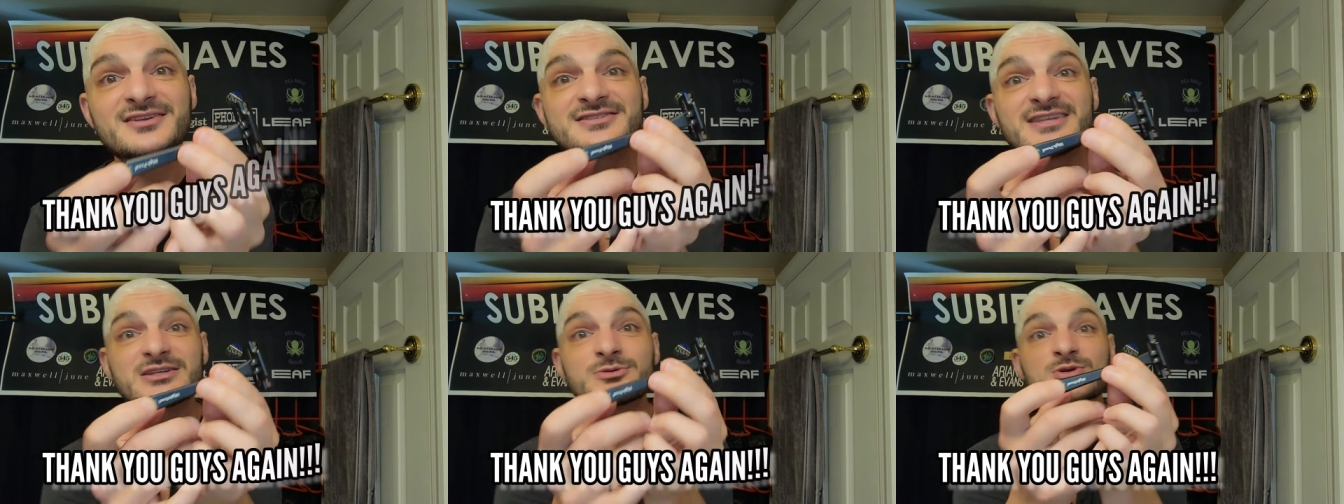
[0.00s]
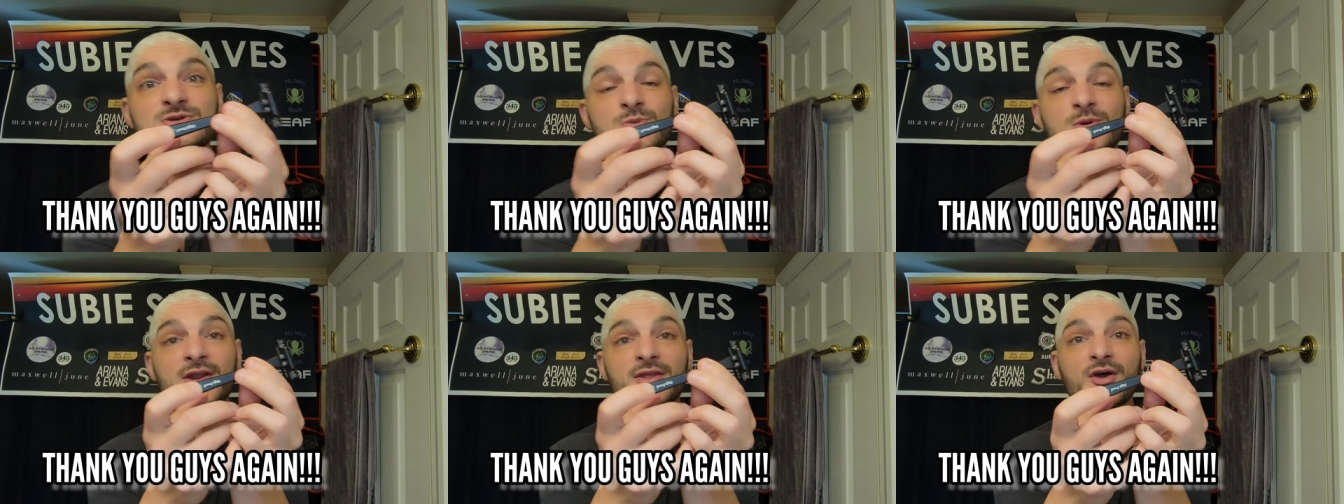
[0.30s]
This
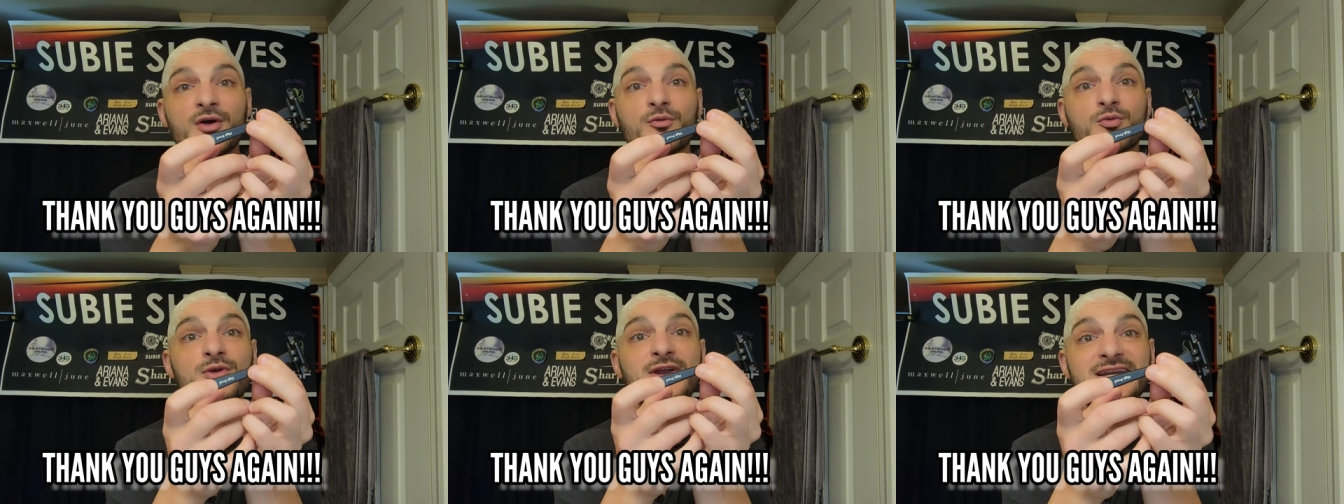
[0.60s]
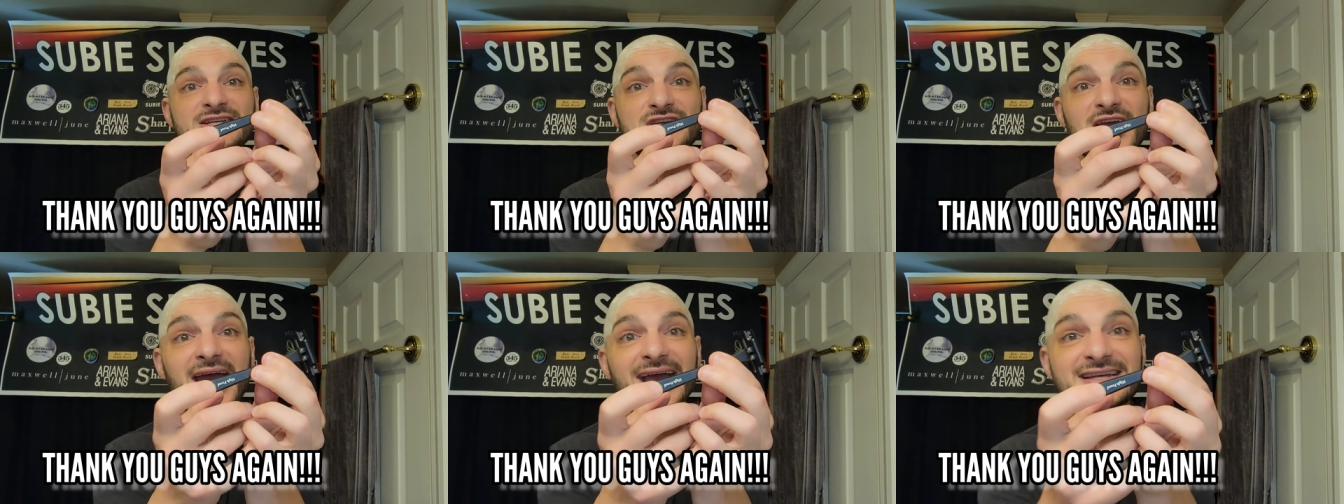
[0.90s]
was one of the
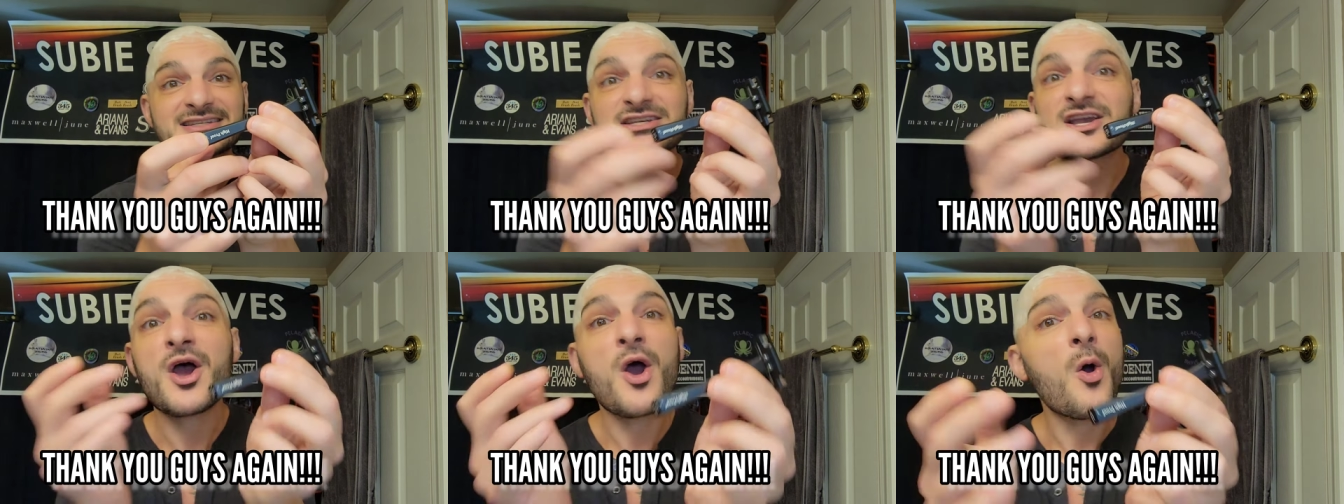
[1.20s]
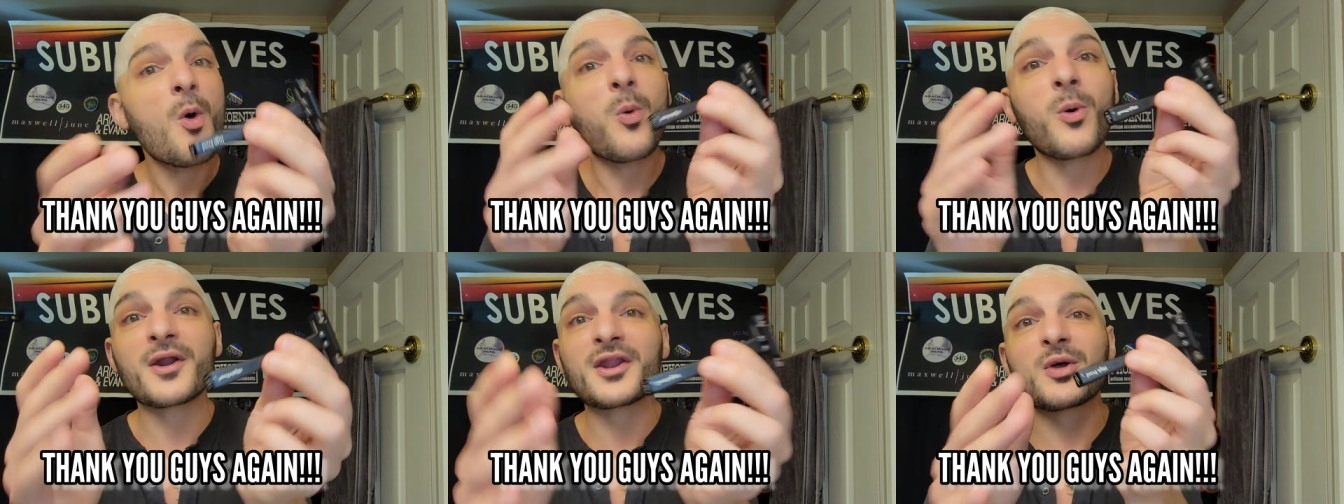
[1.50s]
rejects,
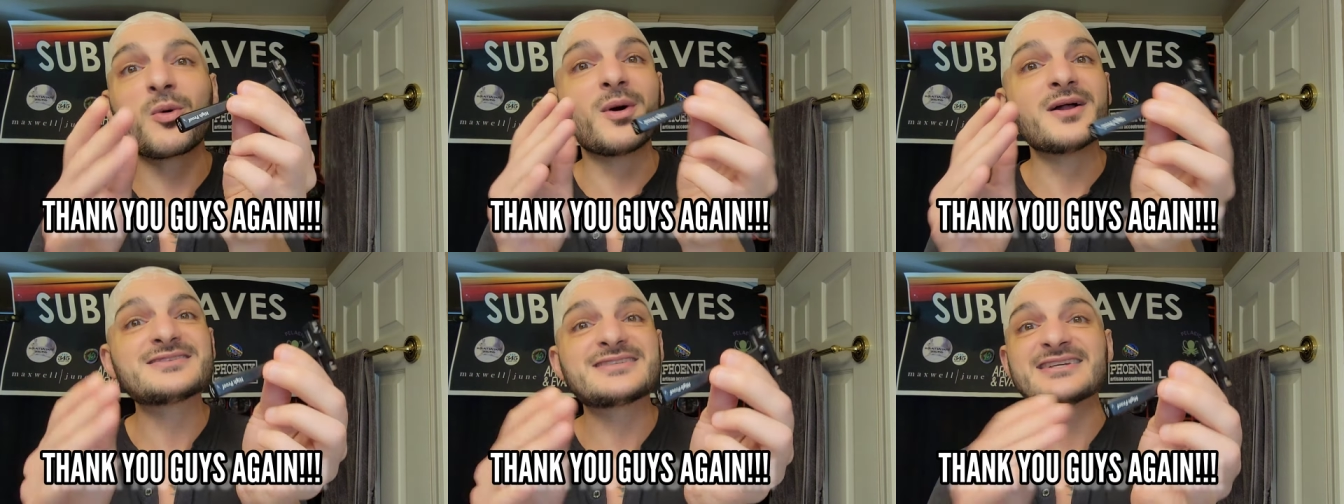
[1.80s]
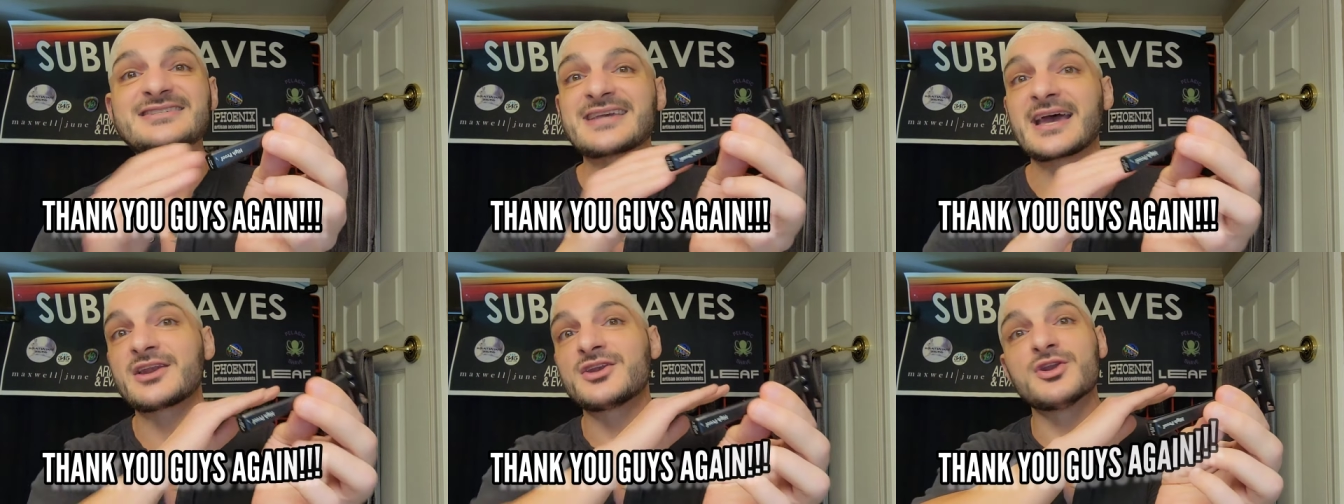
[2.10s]
one of the ones they
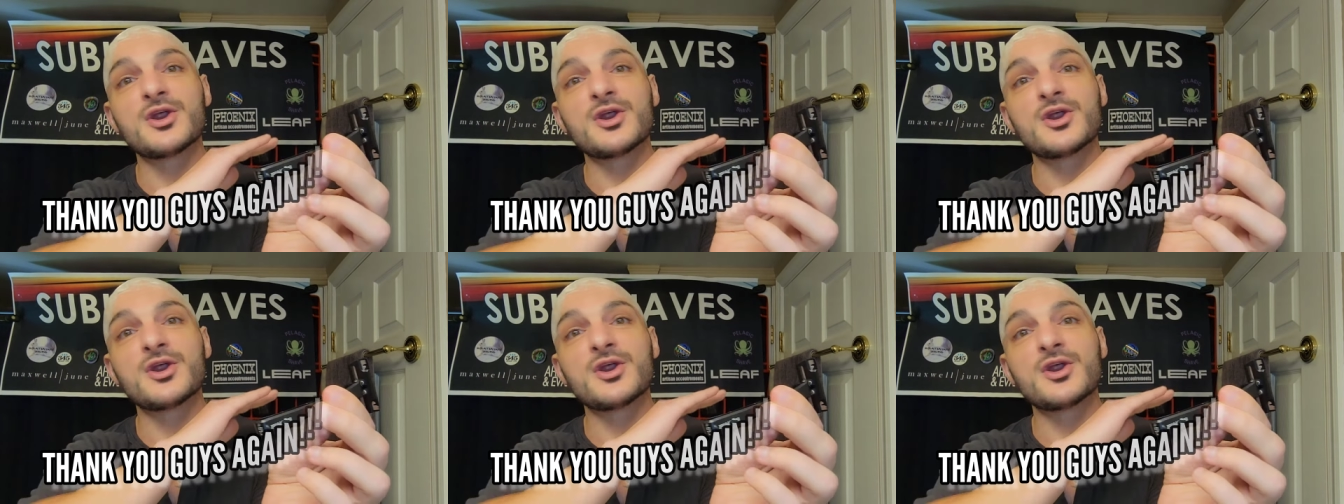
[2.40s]
said,